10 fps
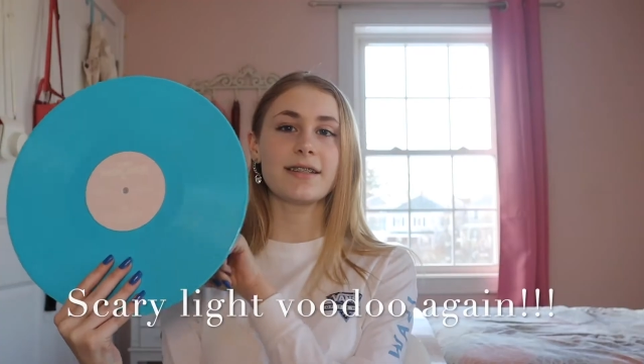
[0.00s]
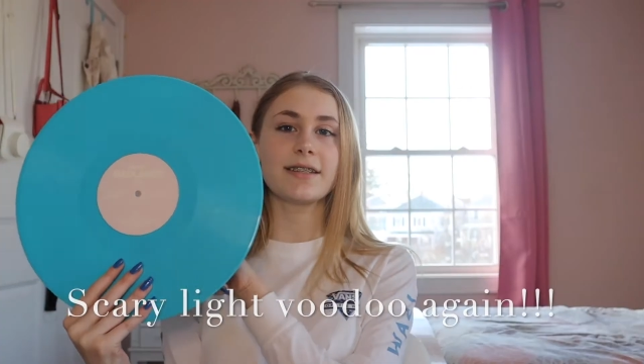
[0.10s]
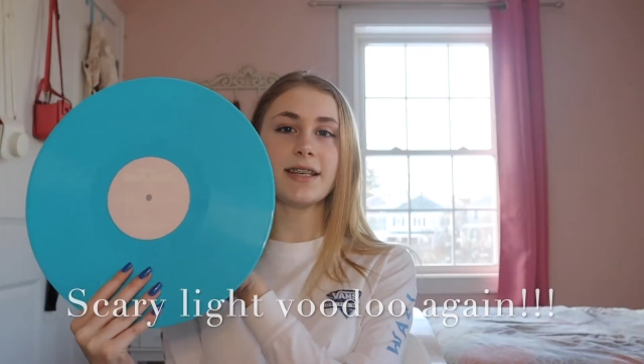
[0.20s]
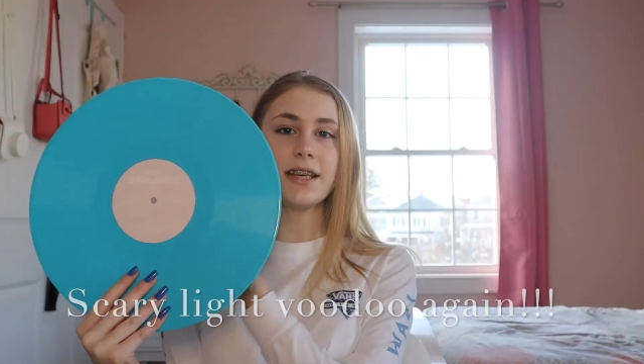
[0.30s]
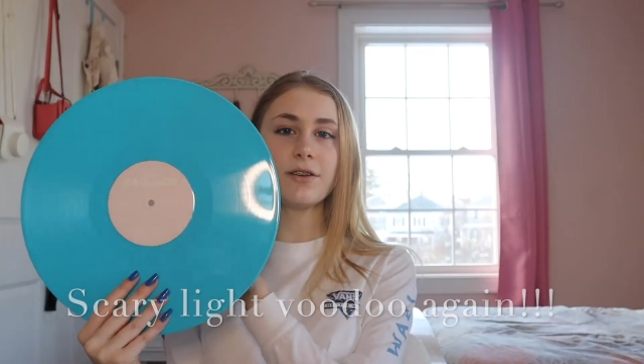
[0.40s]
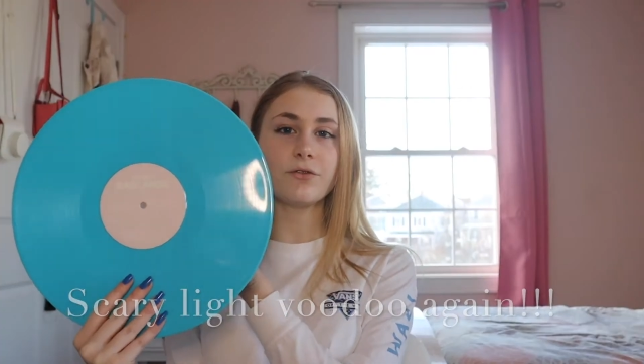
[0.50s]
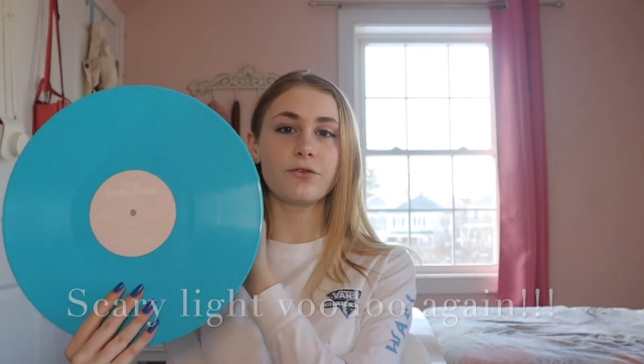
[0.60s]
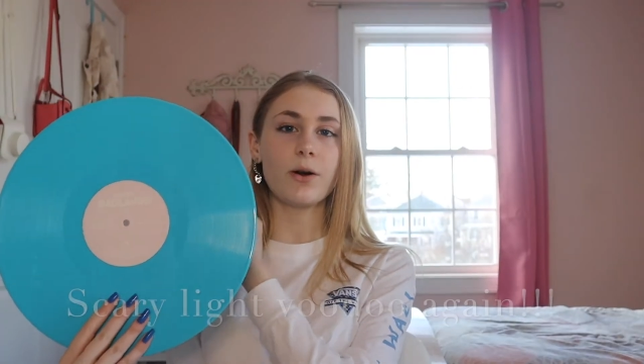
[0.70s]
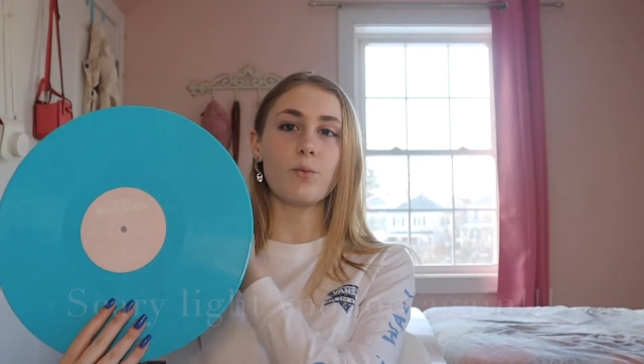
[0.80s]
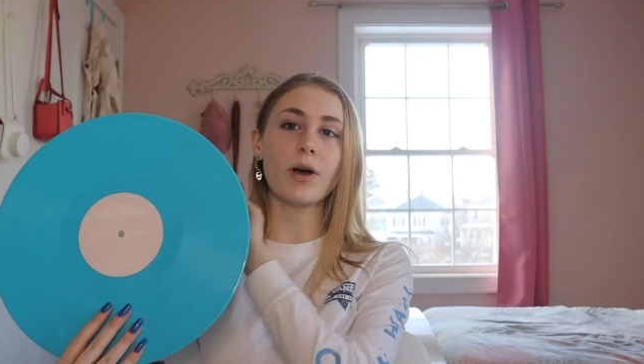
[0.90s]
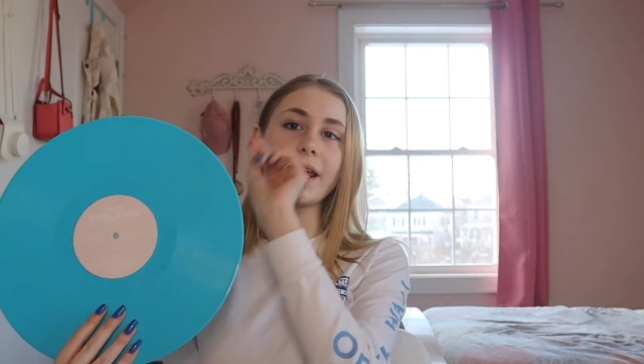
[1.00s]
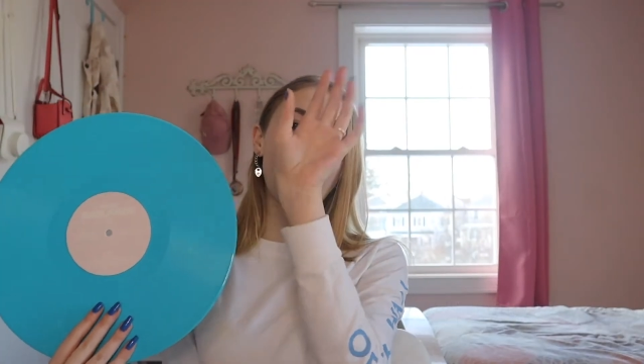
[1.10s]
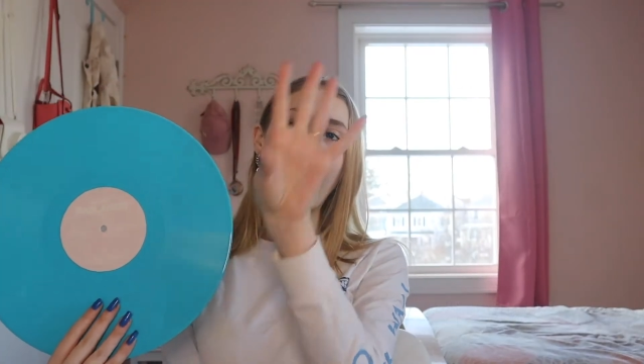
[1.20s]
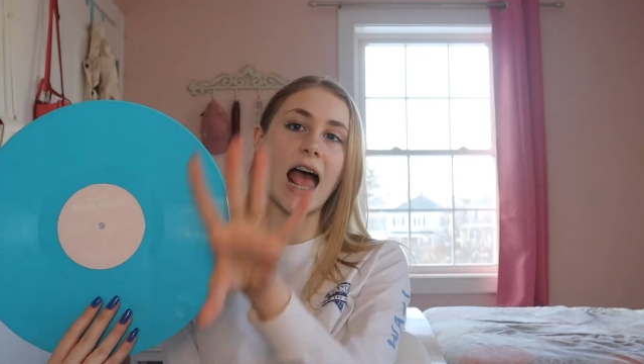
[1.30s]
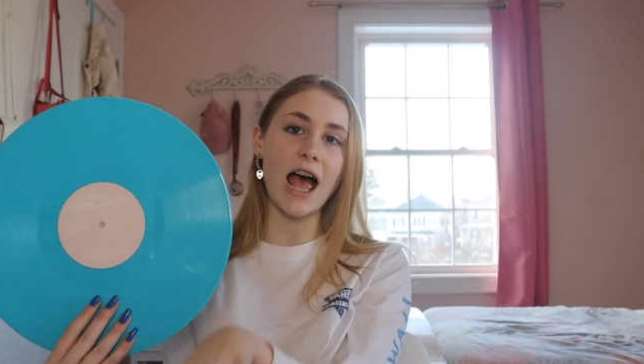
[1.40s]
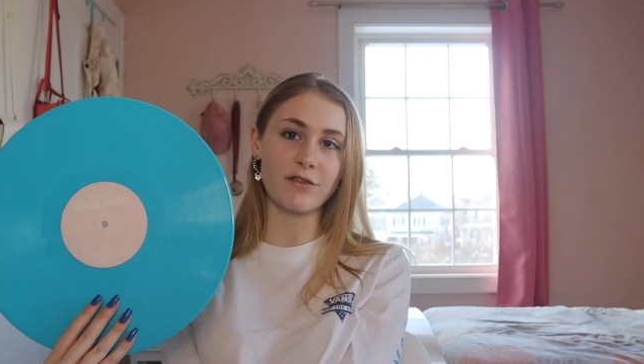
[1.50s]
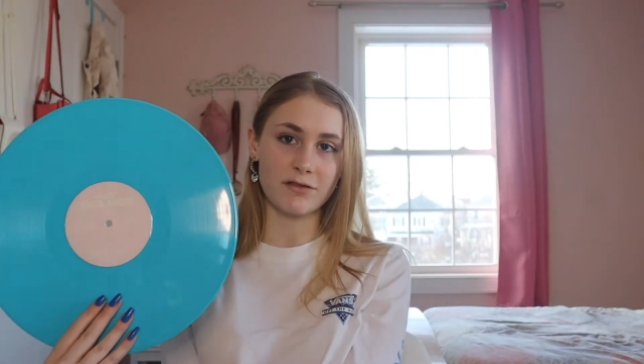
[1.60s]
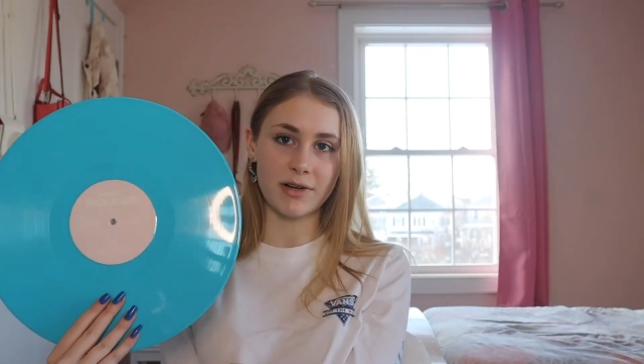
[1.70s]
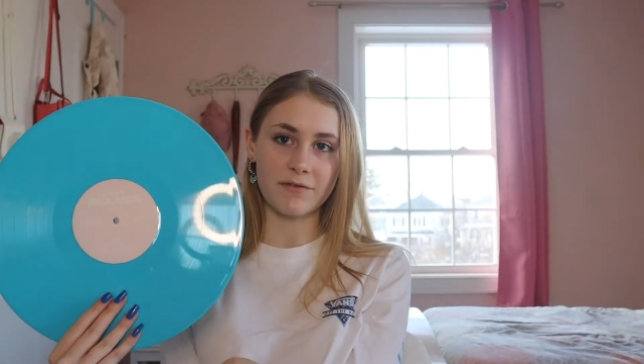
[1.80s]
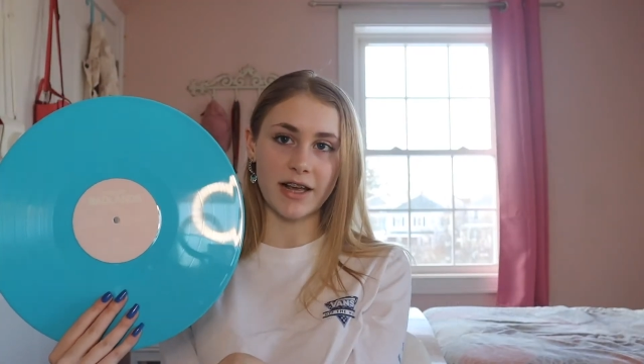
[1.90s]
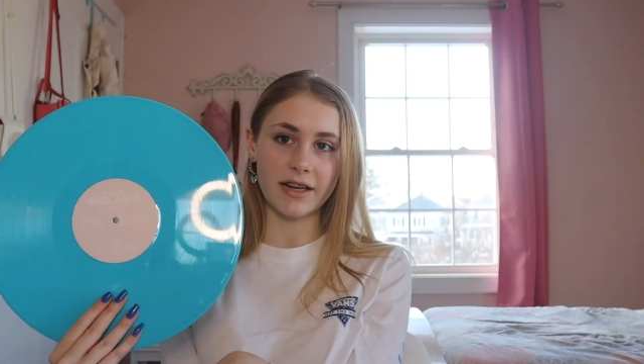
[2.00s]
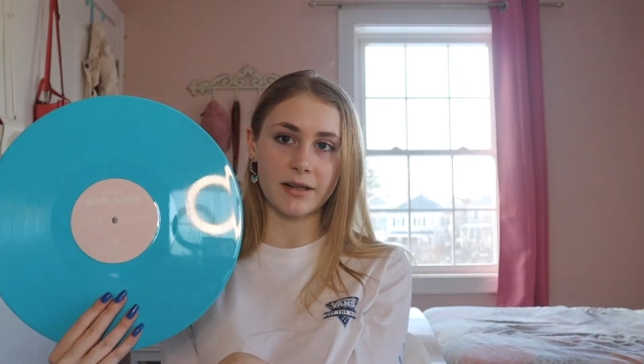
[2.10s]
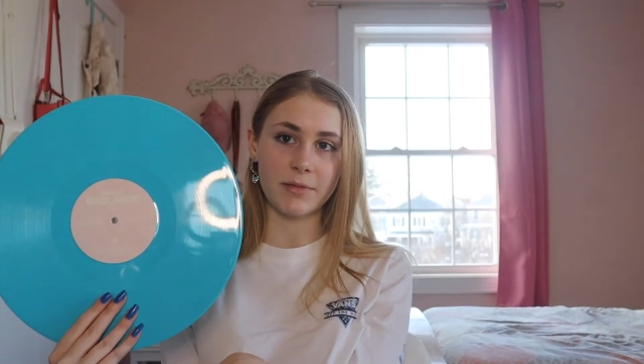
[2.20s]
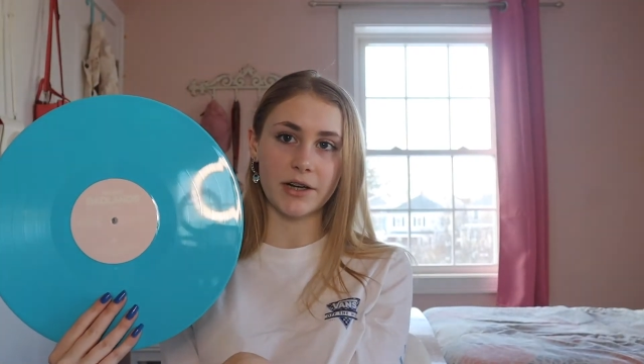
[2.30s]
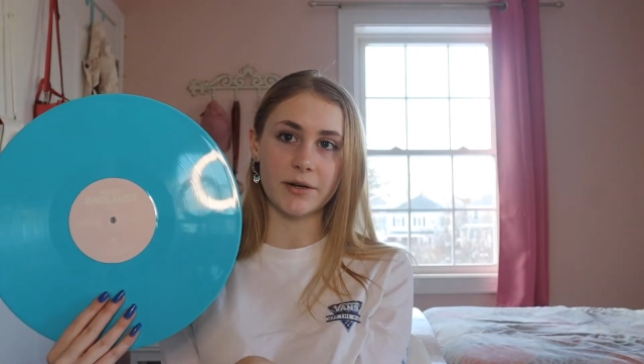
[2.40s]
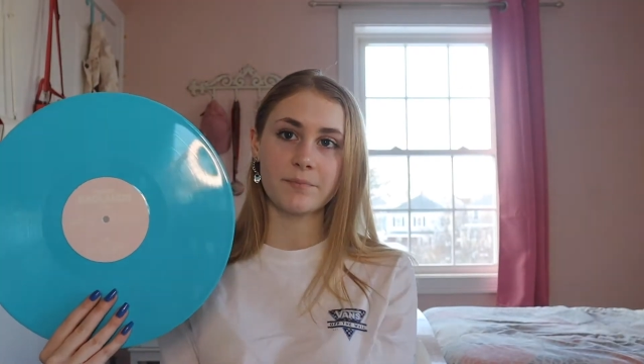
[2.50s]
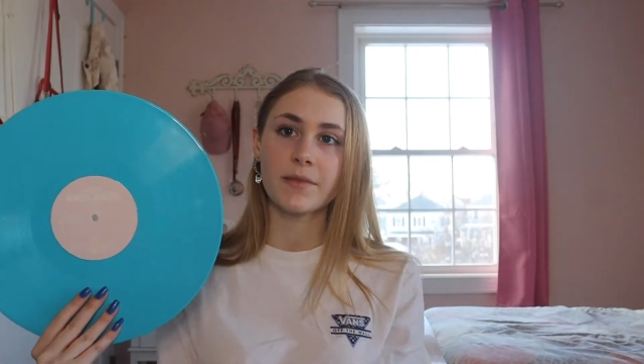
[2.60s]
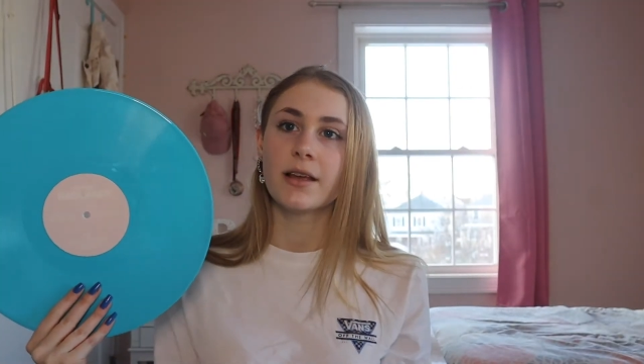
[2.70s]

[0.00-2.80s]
see from what I have on my vanity mirror